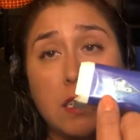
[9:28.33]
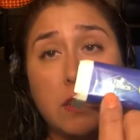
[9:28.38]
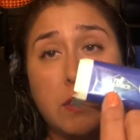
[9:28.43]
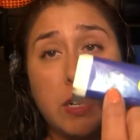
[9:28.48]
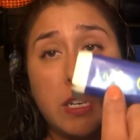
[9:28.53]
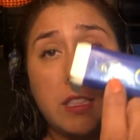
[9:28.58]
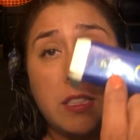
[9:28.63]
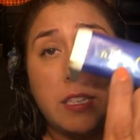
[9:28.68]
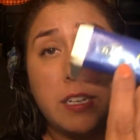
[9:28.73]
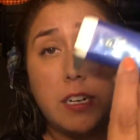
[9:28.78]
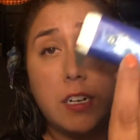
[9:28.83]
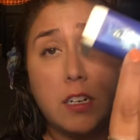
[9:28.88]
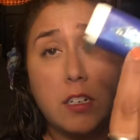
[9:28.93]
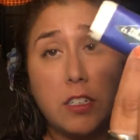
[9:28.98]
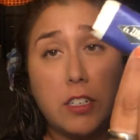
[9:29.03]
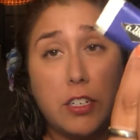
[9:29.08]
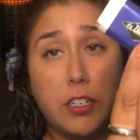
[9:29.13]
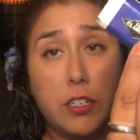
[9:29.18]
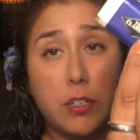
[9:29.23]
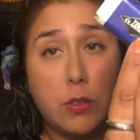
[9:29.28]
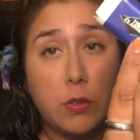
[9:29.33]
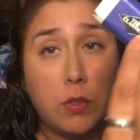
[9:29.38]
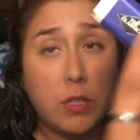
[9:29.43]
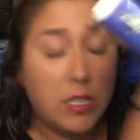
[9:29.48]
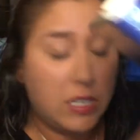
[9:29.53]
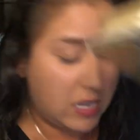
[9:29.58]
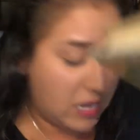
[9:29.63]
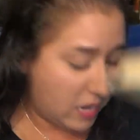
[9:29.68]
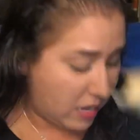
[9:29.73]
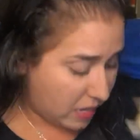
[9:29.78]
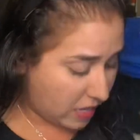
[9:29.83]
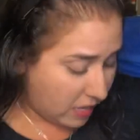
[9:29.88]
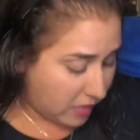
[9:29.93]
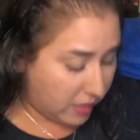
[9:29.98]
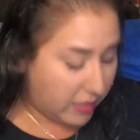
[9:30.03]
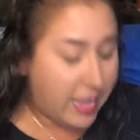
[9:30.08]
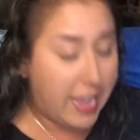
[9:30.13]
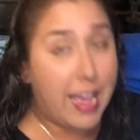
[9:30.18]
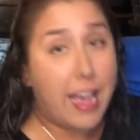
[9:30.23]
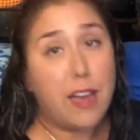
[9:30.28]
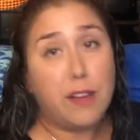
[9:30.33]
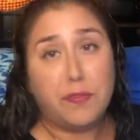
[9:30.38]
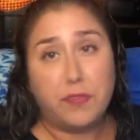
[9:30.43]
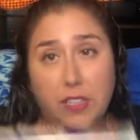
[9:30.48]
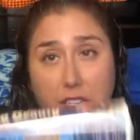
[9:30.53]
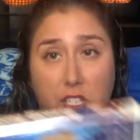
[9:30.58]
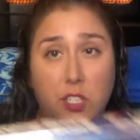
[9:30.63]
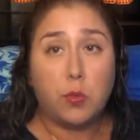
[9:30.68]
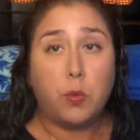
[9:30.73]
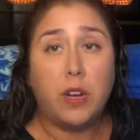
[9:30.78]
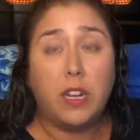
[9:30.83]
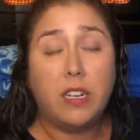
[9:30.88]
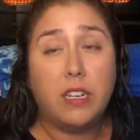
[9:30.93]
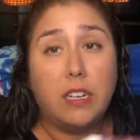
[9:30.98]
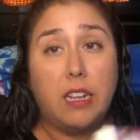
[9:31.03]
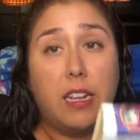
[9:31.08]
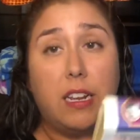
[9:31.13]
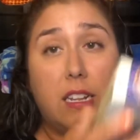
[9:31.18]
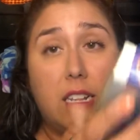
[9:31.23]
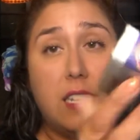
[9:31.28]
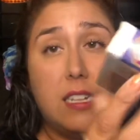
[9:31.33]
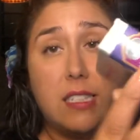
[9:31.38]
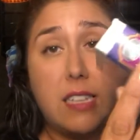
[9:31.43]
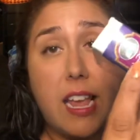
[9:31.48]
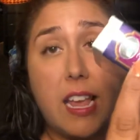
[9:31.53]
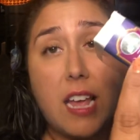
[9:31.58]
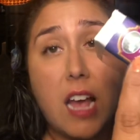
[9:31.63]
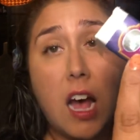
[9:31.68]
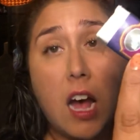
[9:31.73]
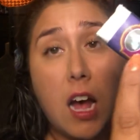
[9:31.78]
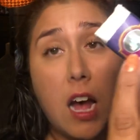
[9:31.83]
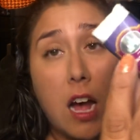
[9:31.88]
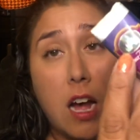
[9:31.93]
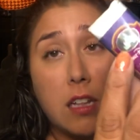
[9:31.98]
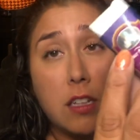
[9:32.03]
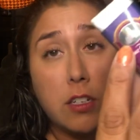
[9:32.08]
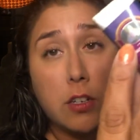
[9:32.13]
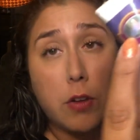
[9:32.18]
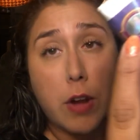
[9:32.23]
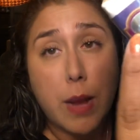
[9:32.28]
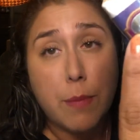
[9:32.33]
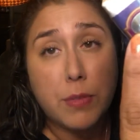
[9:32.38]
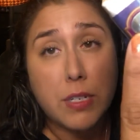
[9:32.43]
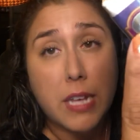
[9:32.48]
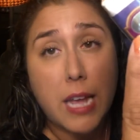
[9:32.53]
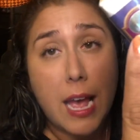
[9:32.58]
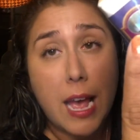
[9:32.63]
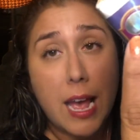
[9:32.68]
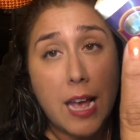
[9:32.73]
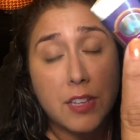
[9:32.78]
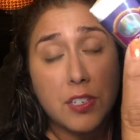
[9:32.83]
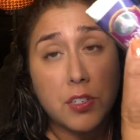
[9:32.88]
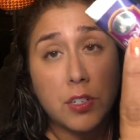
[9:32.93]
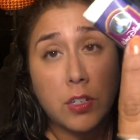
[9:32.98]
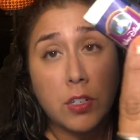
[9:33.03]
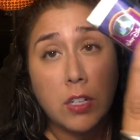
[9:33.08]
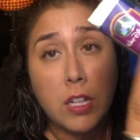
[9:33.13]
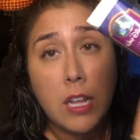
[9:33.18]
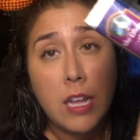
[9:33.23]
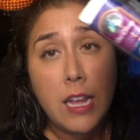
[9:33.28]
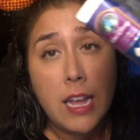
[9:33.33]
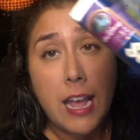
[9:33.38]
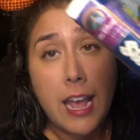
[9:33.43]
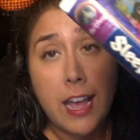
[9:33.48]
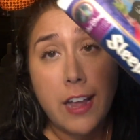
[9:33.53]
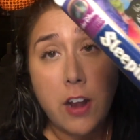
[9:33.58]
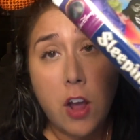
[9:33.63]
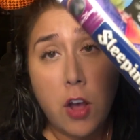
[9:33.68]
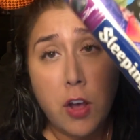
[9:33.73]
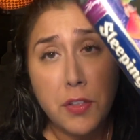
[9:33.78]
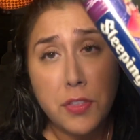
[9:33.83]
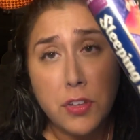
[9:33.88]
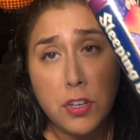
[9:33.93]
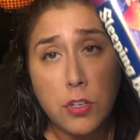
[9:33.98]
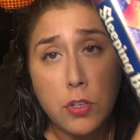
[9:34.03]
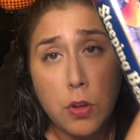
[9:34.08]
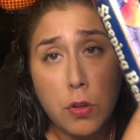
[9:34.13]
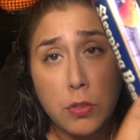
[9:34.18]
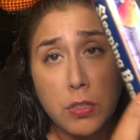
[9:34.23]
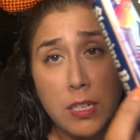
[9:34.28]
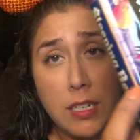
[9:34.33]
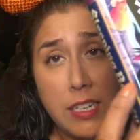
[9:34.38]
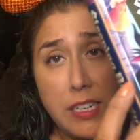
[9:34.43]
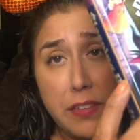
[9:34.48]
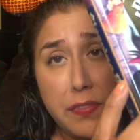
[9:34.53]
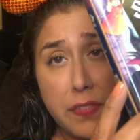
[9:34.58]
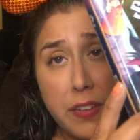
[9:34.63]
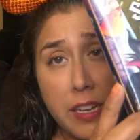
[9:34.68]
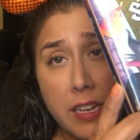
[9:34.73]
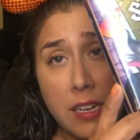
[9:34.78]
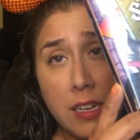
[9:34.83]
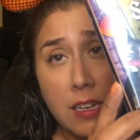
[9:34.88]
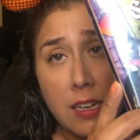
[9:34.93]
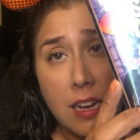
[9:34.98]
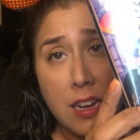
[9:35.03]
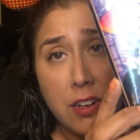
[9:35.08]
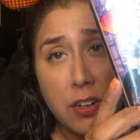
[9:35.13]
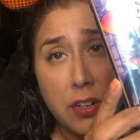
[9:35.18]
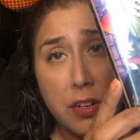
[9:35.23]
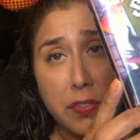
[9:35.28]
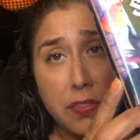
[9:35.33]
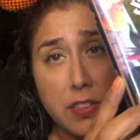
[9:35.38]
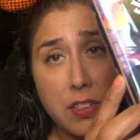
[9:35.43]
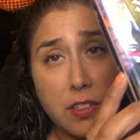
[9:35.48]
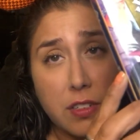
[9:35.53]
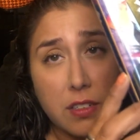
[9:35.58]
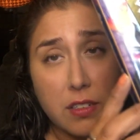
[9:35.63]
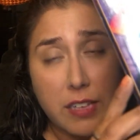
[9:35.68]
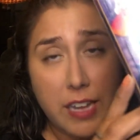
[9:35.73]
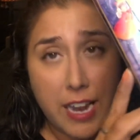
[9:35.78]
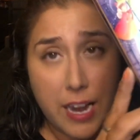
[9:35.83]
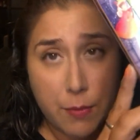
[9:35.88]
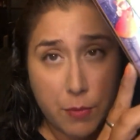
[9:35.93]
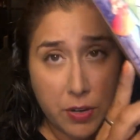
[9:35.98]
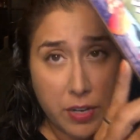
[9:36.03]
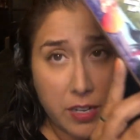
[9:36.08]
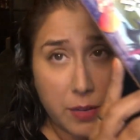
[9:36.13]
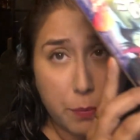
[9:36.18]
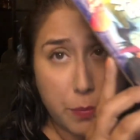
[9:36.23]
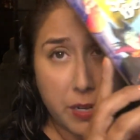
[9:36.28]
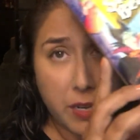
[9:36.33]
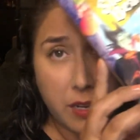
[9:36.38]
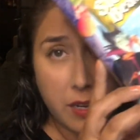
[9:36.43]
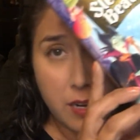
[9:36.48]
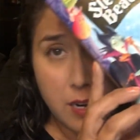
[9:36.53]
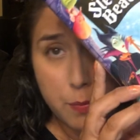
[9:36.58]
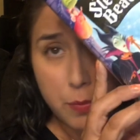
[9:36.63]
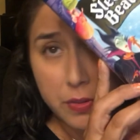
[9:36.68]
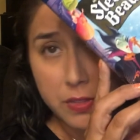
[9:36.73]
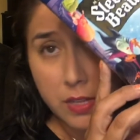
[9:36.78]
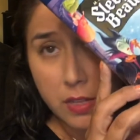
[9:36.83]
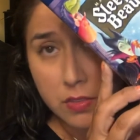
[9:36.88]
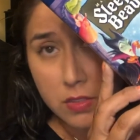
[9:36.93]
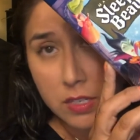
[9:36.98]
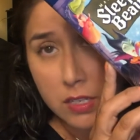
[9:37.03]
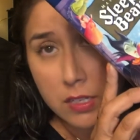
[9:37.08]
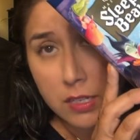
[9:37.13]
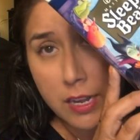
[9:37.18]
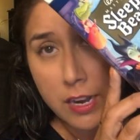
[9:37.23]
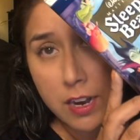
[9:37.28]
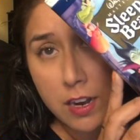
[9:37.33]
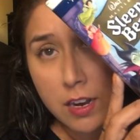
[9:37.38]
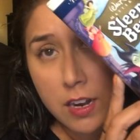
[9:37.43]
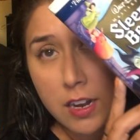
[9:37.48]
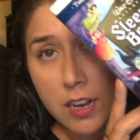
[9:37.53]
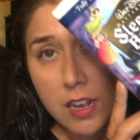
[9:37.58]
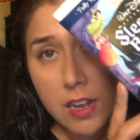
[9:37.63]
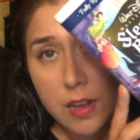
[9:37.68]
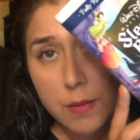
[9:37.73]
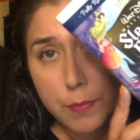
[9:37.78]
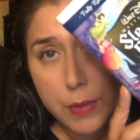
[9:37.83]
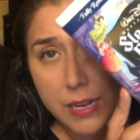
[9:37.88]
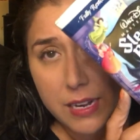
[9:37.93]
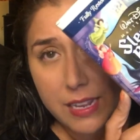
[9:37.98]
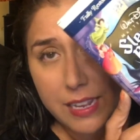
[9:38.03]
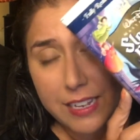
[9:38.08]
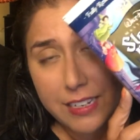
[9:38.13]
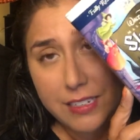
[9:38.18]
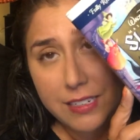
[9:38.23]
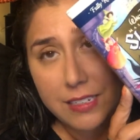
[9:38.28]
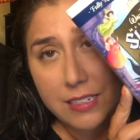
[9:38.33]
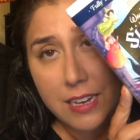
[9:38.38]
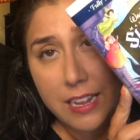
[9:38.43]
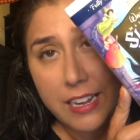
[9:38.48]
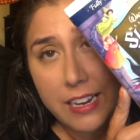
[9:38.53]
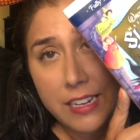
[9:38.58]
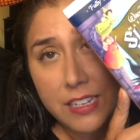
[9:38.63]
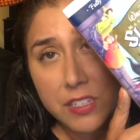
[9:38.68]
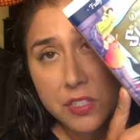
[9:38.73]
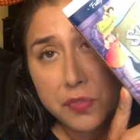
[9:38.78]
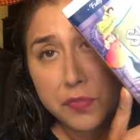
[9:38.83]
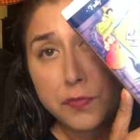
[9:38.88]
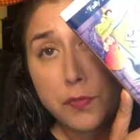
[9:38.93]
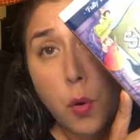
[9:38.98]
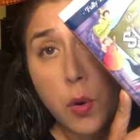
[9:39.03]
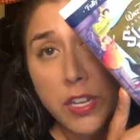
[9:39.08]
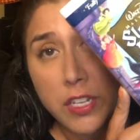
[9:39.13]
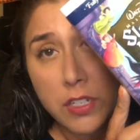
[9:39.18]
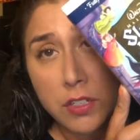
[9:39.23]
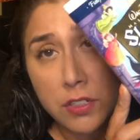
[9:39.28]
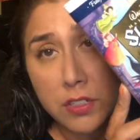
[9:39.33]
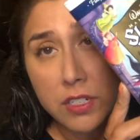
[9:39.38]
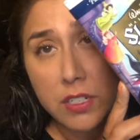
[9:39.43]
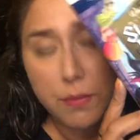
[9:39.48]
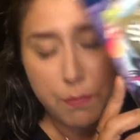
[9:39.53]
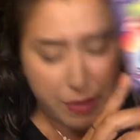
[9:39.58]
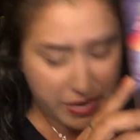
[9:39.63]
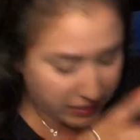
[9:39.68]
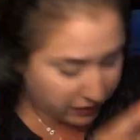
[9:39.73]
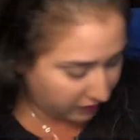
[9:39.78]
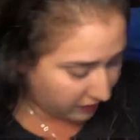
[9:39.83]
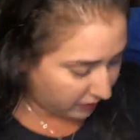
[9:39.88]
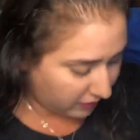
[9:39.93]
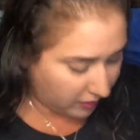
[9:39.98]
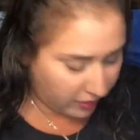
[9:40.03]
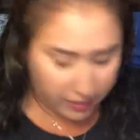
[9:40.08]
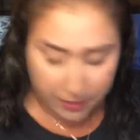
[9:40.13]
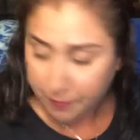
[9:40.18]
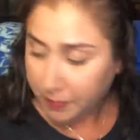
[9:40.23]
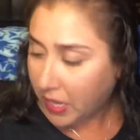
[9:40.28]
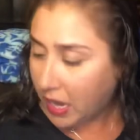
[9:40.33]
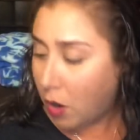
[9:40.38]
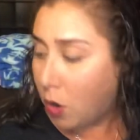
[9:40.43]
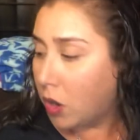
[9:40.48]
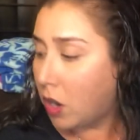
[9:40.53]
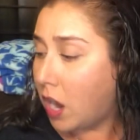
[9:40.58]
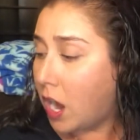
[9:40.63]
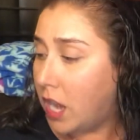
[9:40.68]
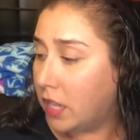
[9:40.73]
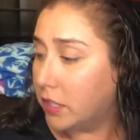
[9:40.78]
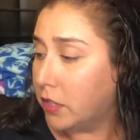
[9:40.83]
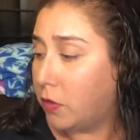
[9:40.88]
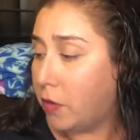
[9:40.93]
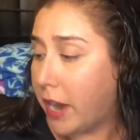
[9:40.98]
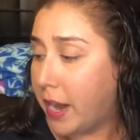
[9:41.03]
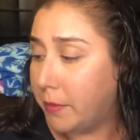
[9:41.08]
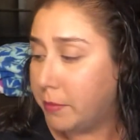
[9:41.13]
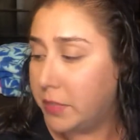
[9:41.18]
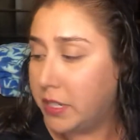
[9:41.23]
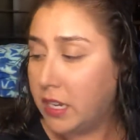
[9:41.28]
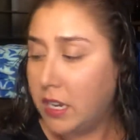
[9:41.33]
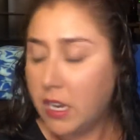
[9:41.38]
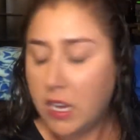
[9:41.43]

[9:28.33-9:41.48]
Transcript: Right there, you know. They have this one, it's a hologrammed castle, and all the gold leafing, I don't know if the camera can pick it up without the glare, but it is foiled, basically, or hologrammed.